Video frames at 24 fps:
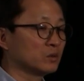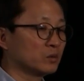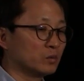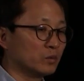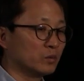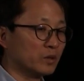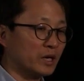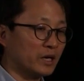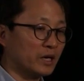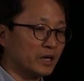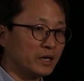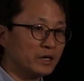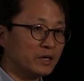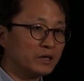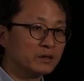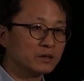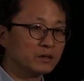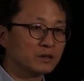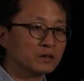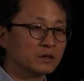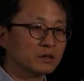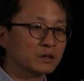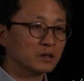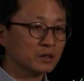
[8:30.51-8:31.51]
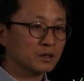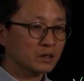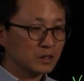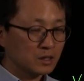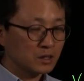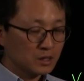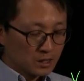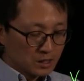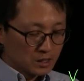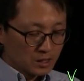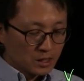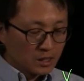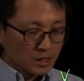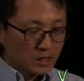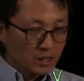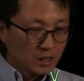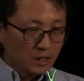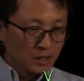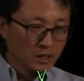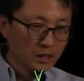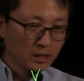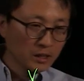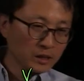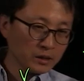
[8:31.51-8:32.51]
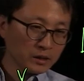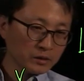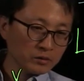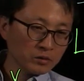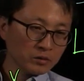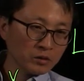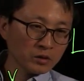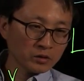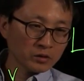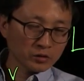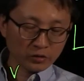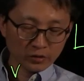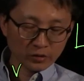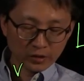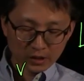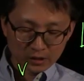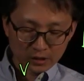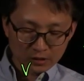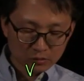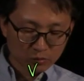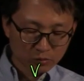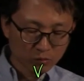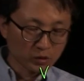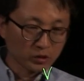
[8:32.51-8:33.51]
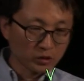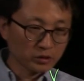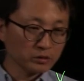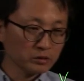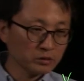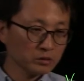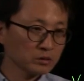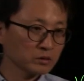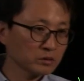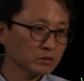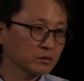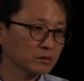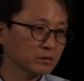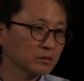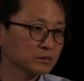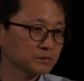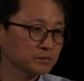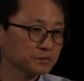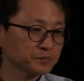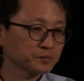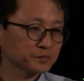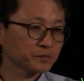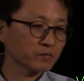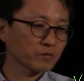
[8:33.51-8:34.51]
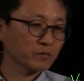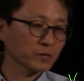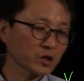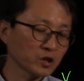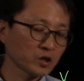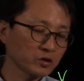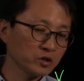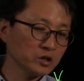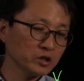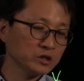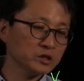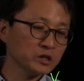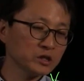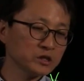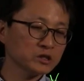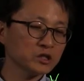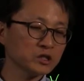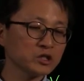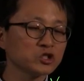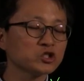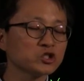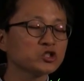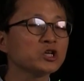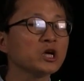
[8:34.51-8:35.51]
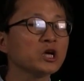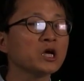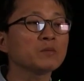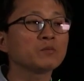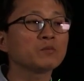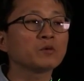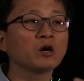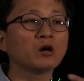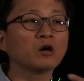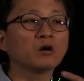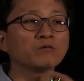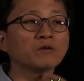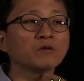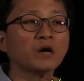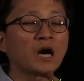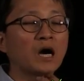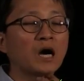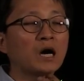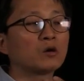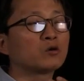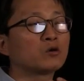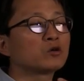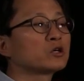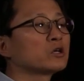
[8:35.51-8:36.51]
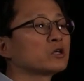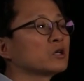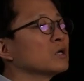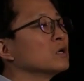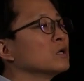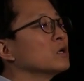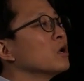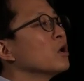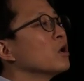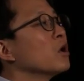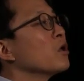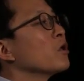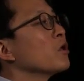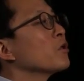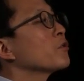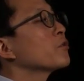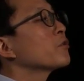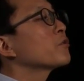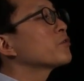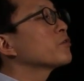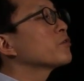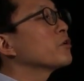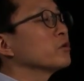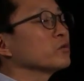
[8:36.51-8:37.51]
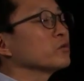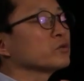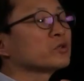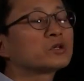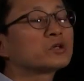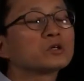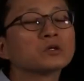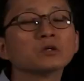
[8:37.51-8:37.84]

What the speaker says: Okay. And the next one, this is the shape of our throat.